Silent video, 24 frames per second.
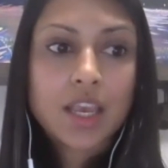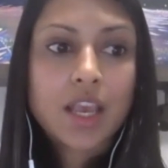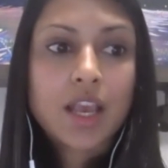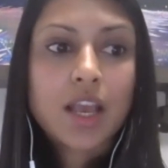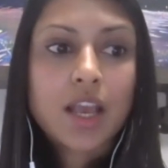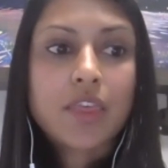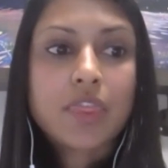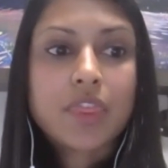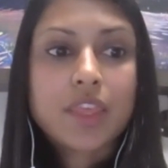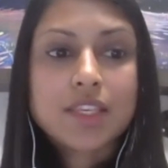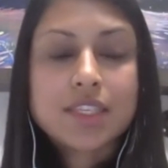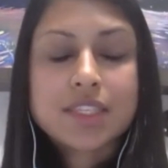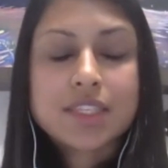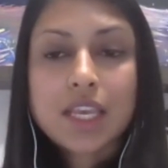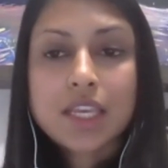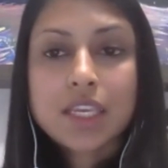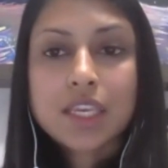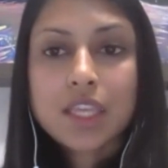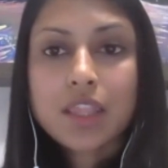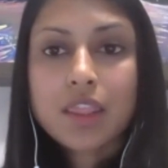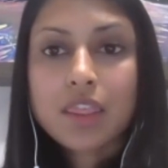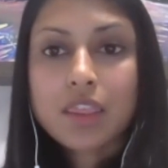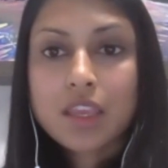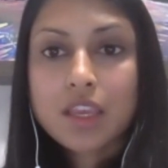The
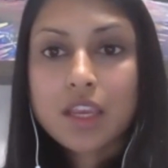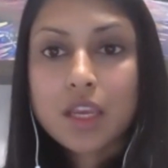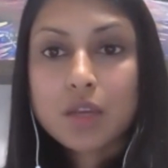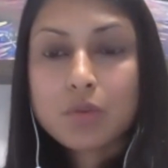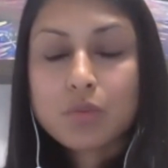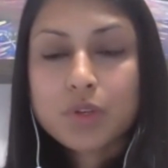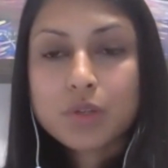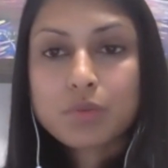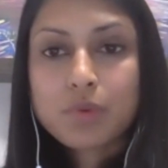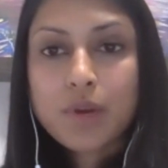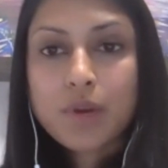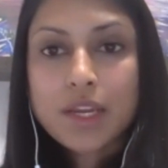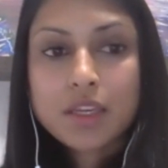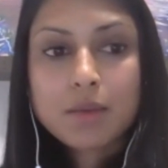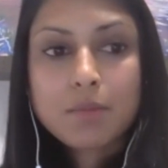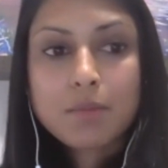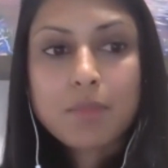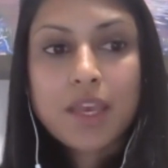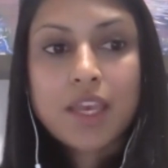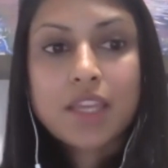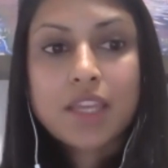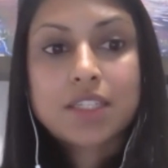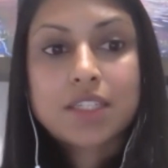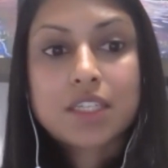second thing I would
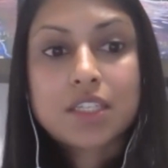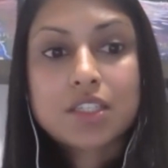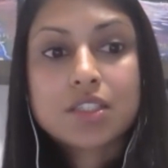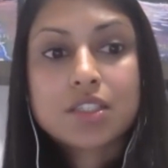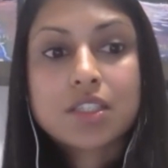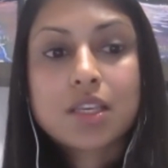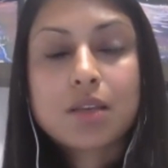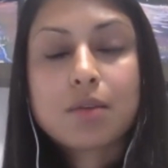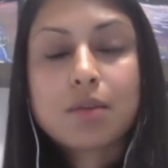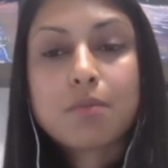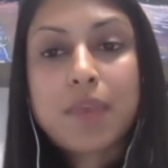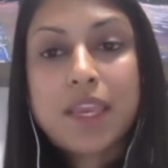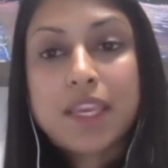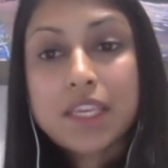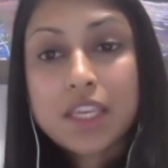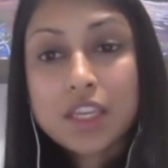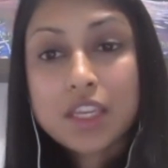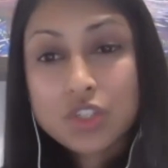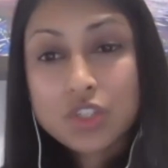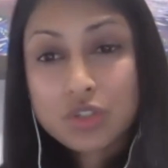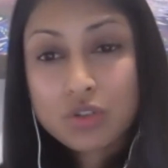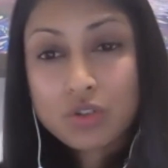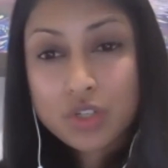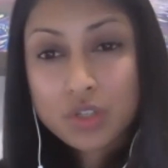recommend is
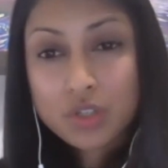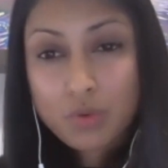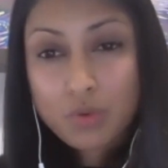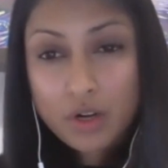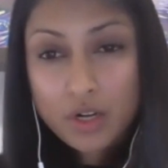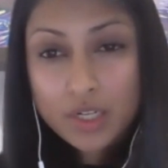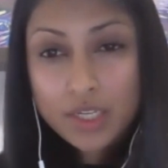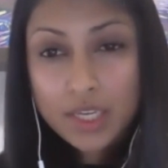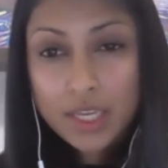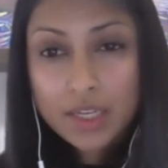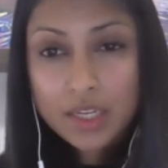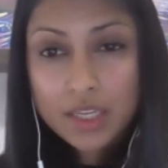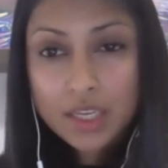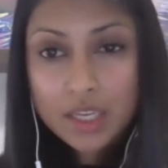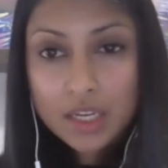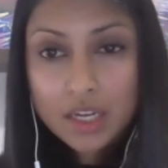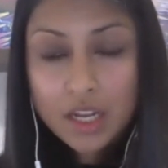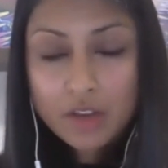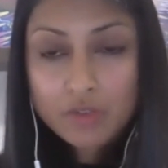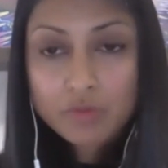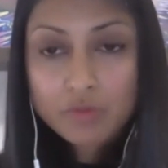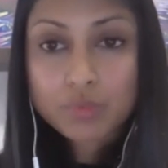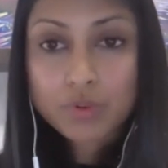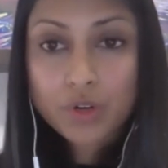making sure you are getting
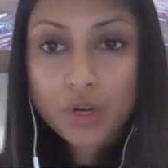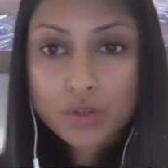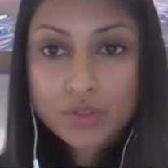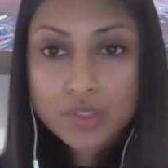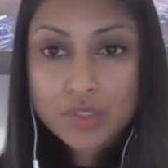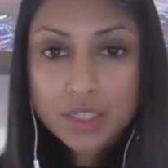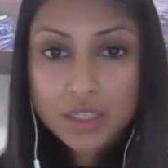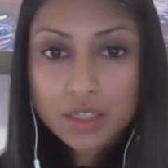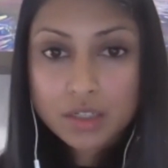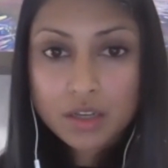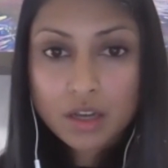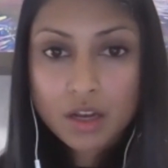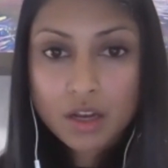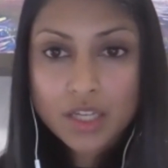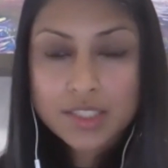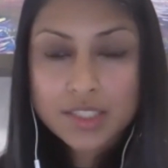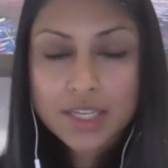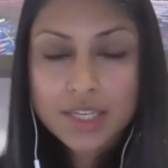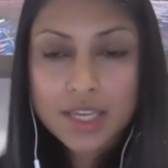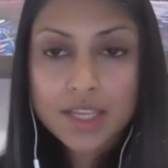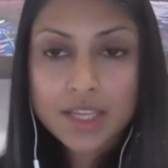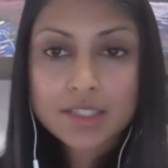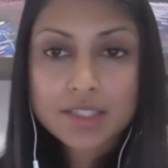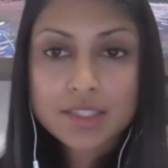enough protein
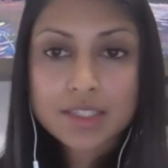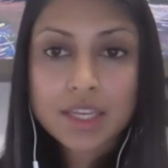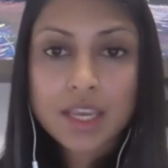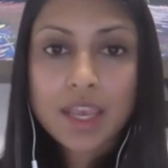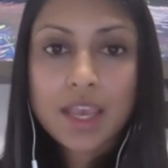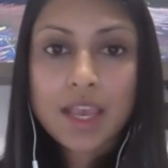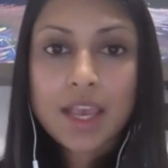content.